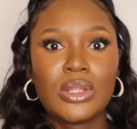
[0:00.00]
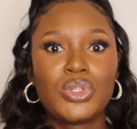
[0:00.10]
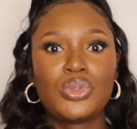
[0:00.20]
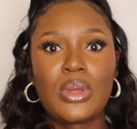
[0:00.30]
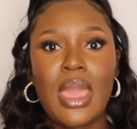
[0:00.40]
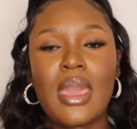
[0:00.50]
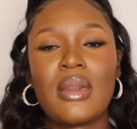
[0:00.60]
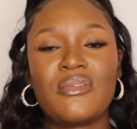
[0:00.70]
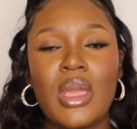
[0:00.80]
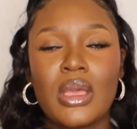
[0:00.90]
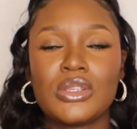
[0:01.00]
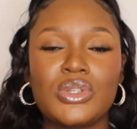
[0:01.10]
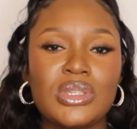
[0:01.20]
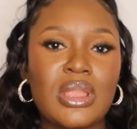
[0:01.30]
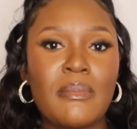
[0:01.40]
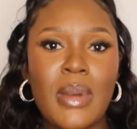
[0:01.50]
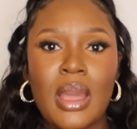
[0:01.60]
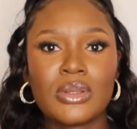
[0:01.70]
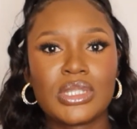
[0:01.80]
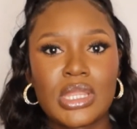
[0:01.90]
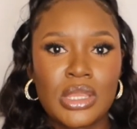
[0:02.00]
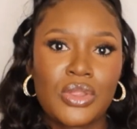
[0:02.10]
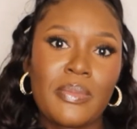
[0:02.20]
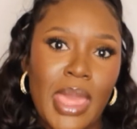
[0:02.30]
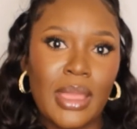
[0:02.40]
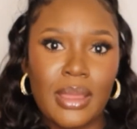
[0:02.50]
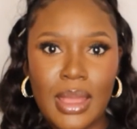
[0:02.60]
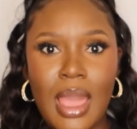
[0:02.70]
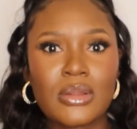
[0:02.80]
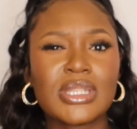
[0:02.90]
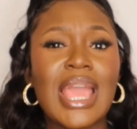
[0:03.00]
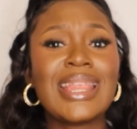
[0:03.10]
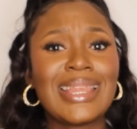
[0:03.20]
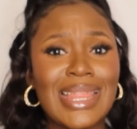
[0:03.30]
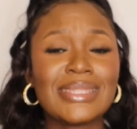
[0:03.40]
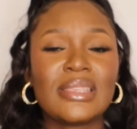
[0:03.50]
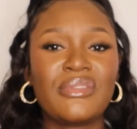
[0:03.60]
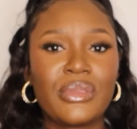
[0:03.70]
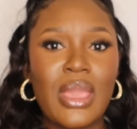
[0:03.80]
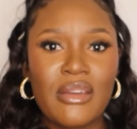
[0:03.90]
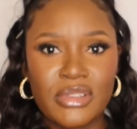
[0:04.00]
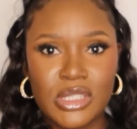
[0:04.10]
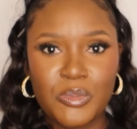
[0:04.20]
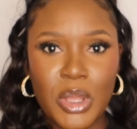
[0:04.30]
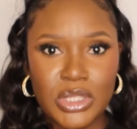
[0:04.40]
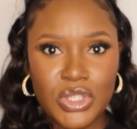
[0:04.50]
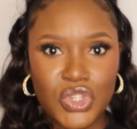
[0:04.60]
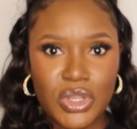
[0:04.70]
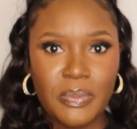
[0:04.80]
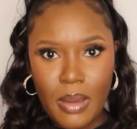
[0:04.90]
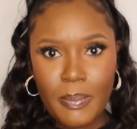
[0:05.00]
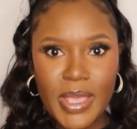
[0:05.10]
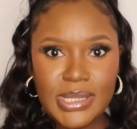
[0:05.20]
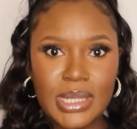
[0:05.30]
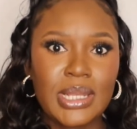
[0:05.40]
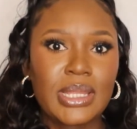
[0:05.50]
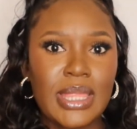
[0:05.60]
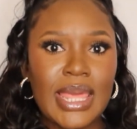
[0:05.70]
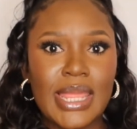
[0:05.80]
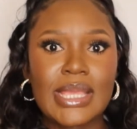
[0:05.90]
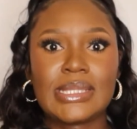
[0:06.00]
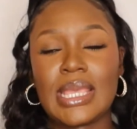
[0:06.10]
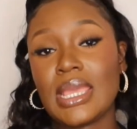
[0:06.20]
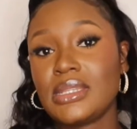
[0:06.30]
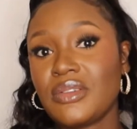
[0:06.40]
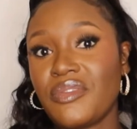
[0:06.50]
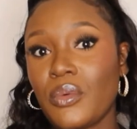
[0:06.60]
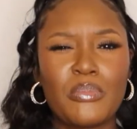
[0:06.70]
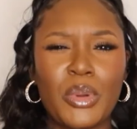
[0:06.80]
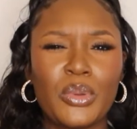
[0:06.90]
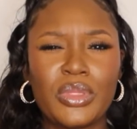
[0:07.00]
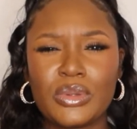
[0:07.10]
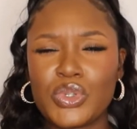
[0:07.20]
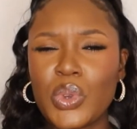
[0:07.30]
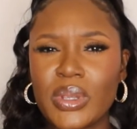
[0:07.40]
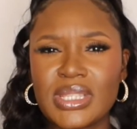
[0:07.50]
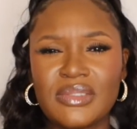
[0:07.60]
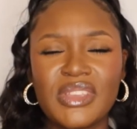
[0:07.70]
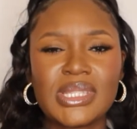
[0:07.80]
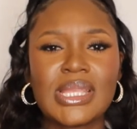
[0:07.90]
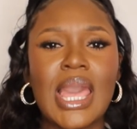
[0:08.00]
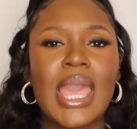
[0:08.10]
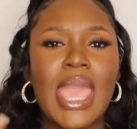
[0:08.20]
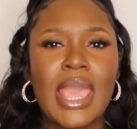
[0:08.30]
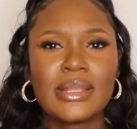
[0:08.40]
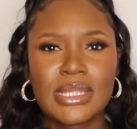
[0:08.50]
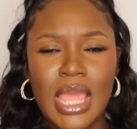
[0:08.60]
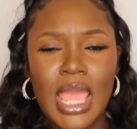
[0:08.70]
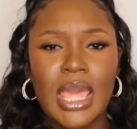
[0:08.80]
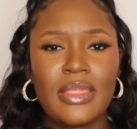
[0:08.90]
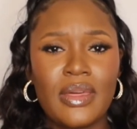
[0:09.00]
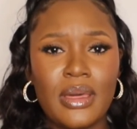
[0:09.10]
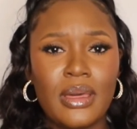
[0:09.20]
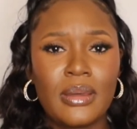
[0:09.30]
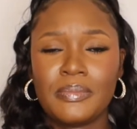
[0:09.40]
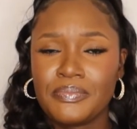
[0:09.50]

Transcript: to have a certain amount in your bank account, unless if you have a sponsorship. Basically, that is it for both the tourist visa and the